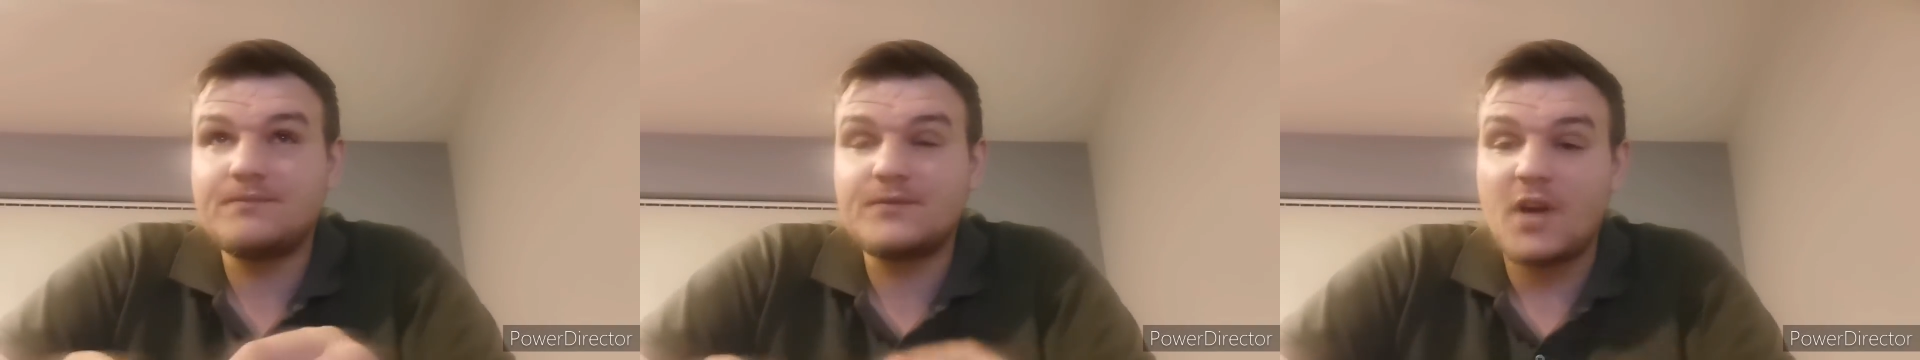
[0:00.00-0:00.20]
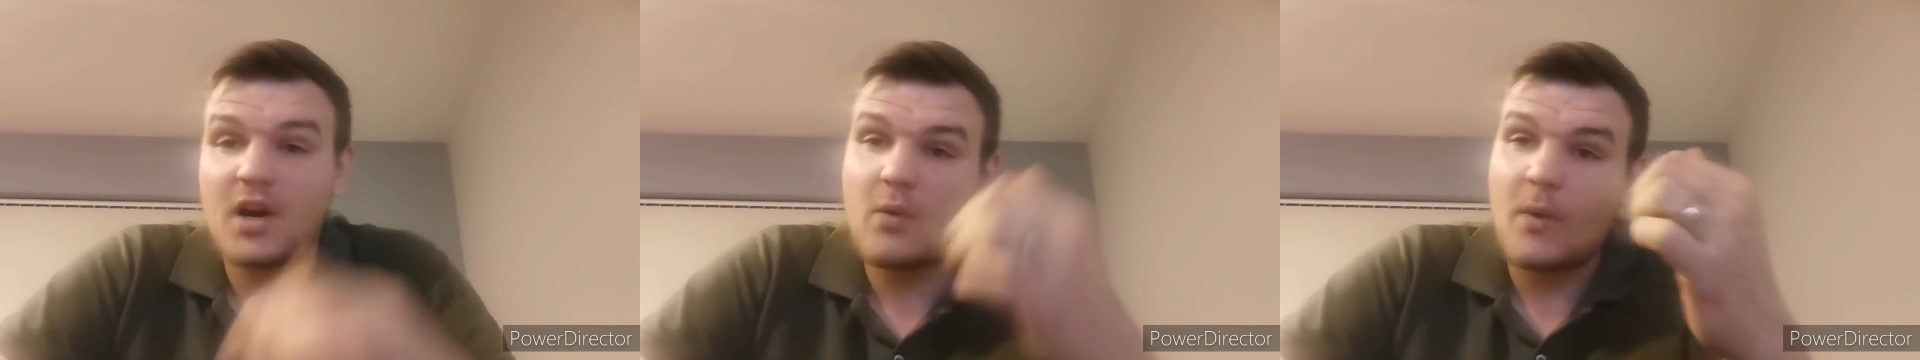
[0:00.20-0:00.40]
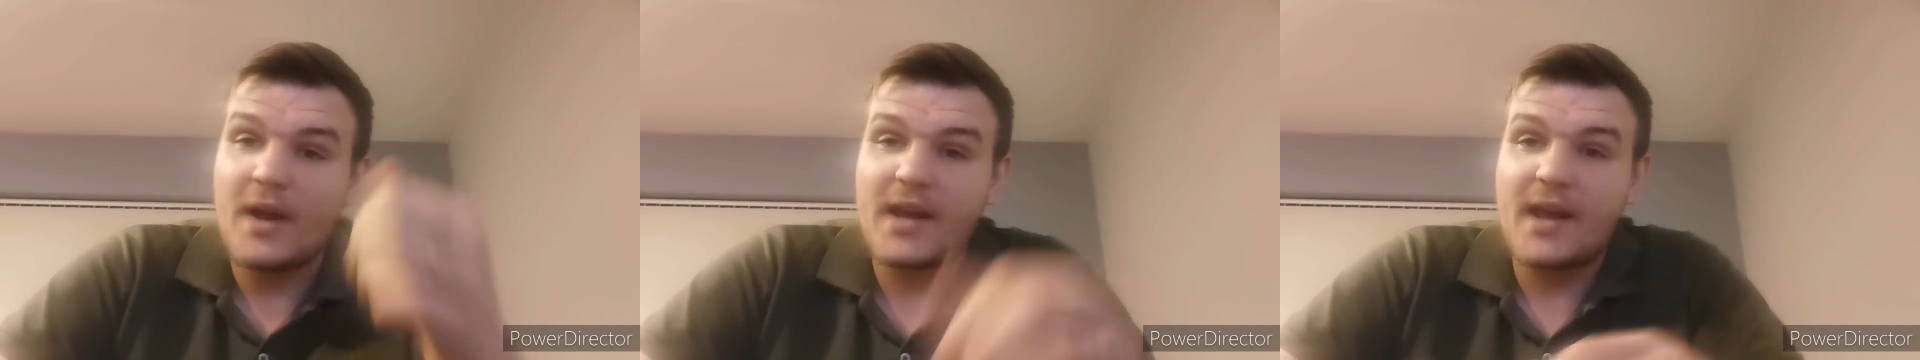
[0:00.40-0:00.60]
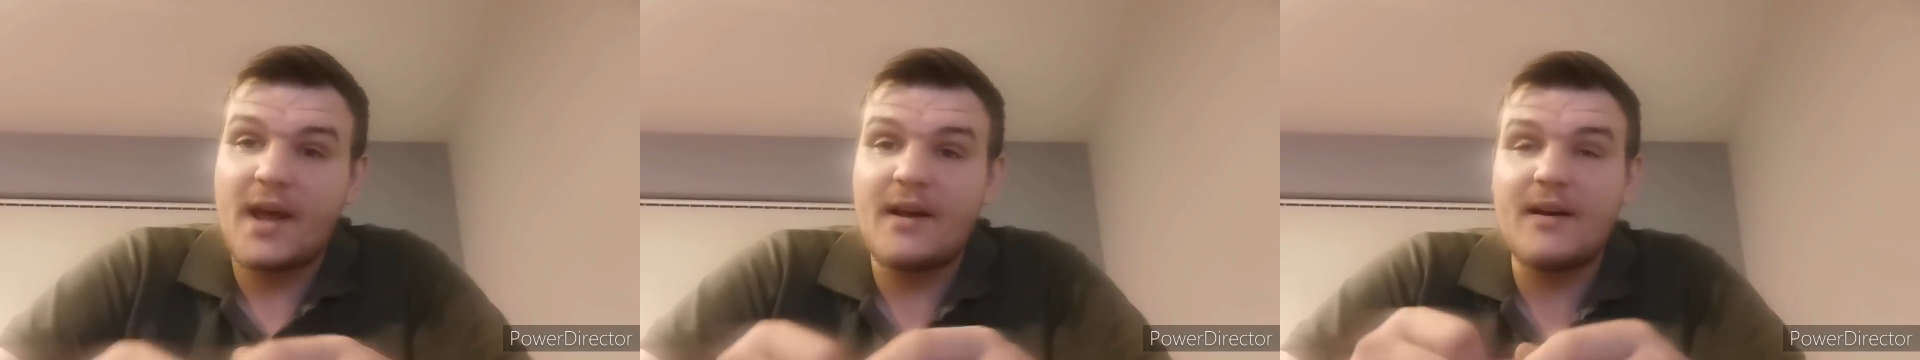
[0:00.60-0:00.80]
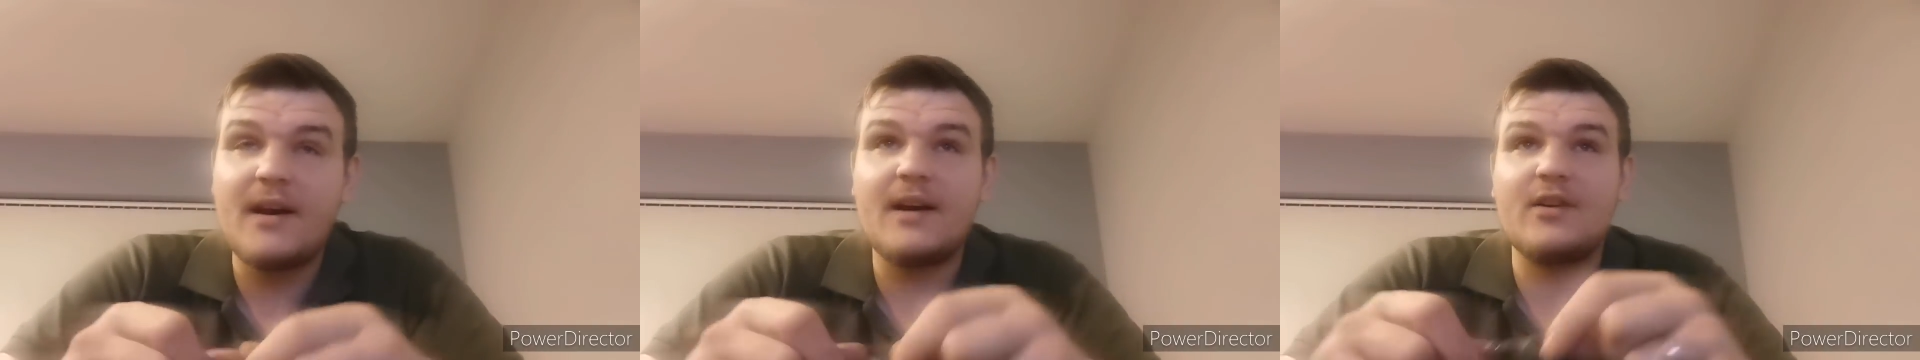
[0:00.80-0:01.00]
the
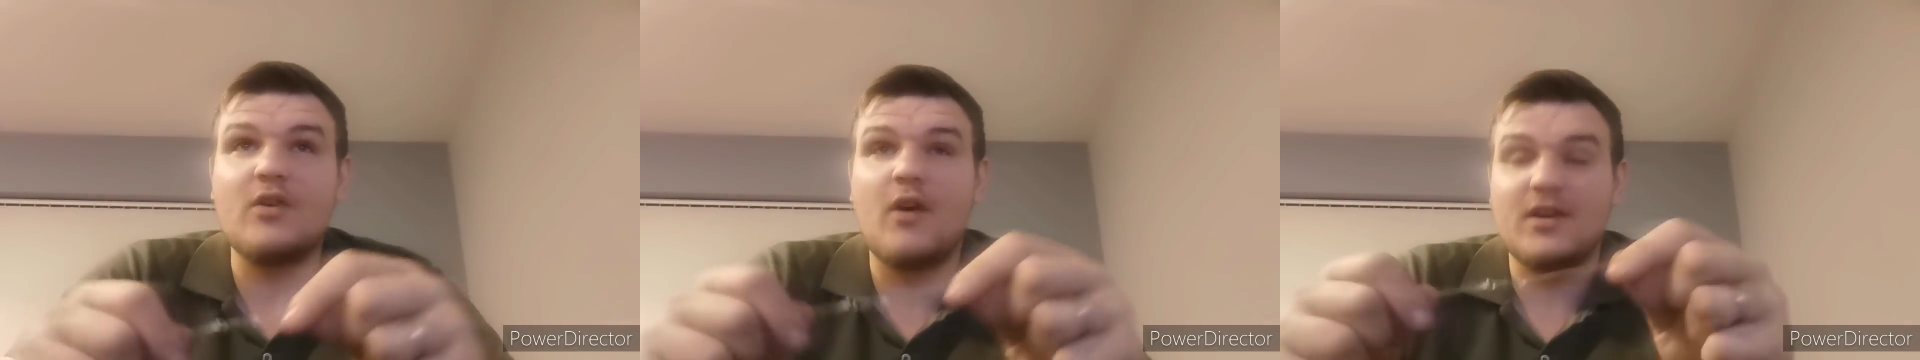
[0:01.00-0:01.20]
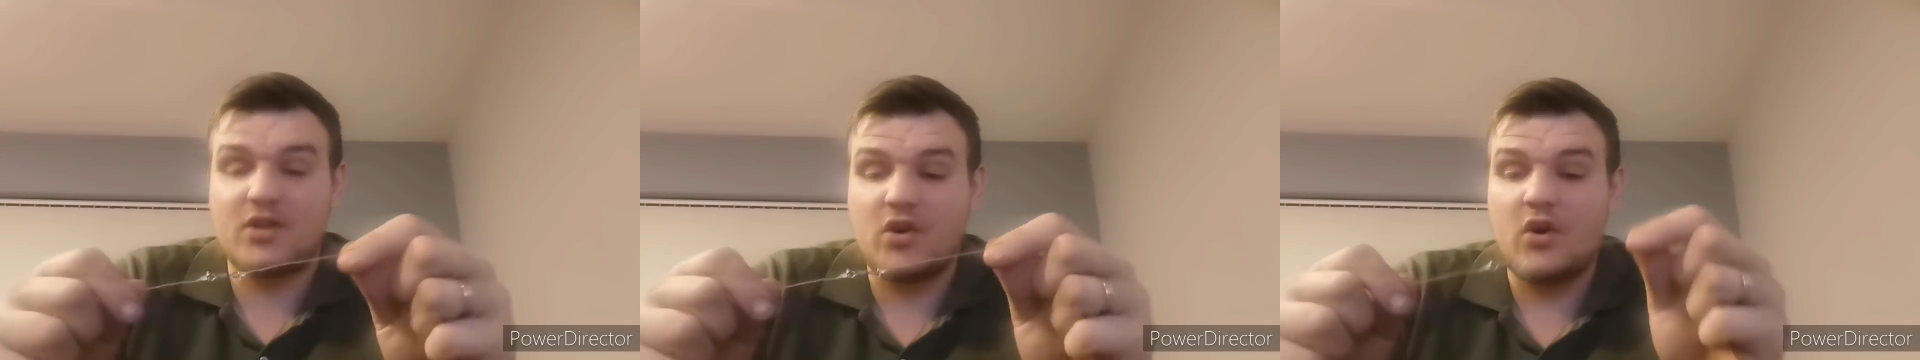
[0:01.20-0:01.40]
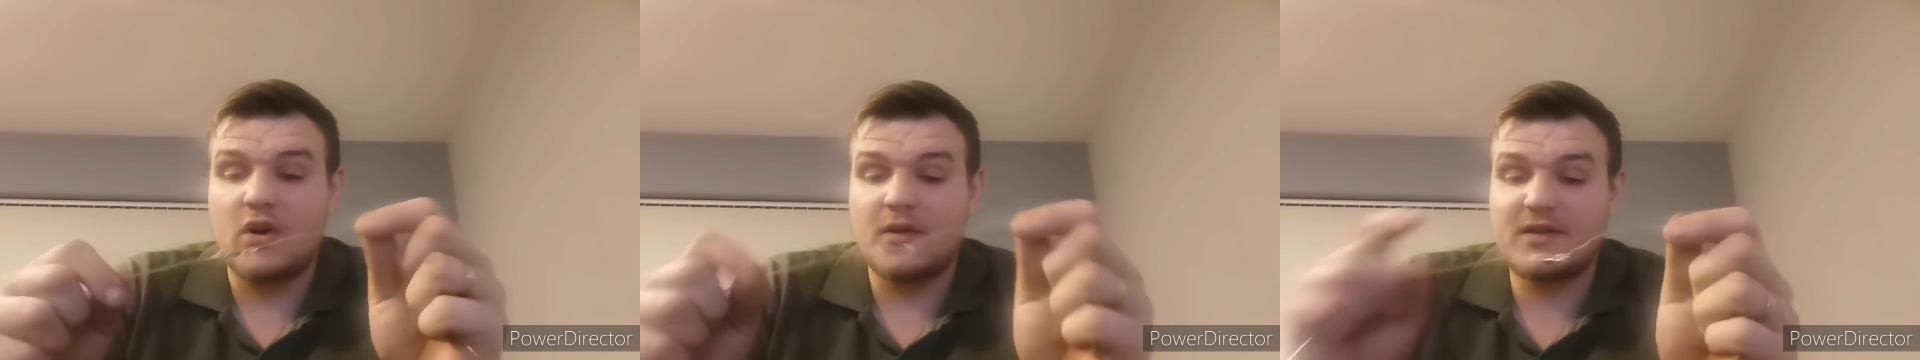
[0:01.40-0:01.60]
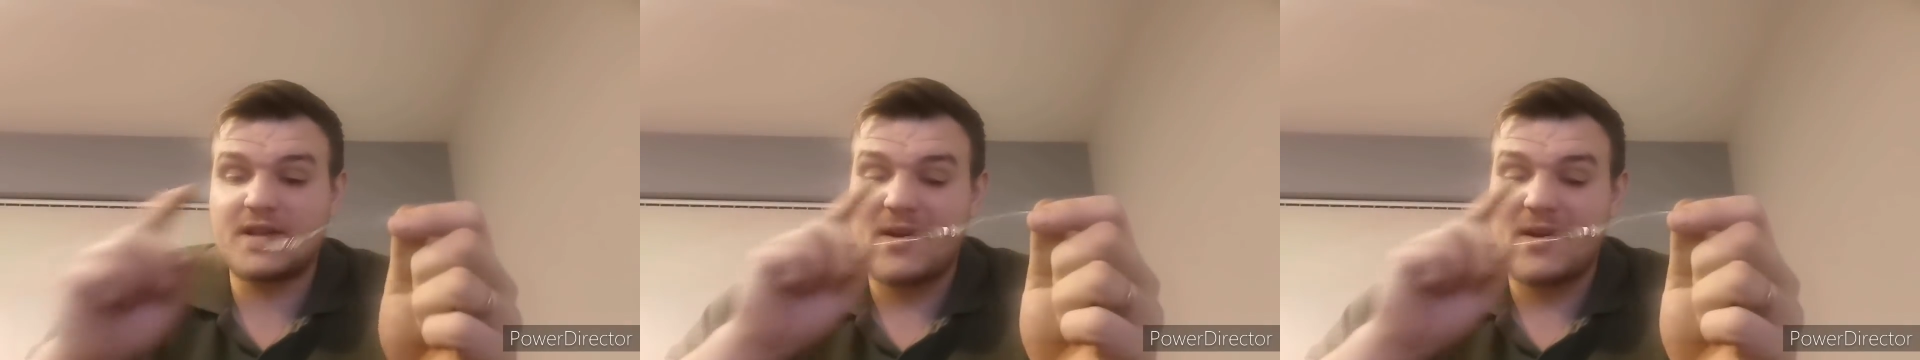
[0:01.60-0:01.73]
weekend and had a nice cod of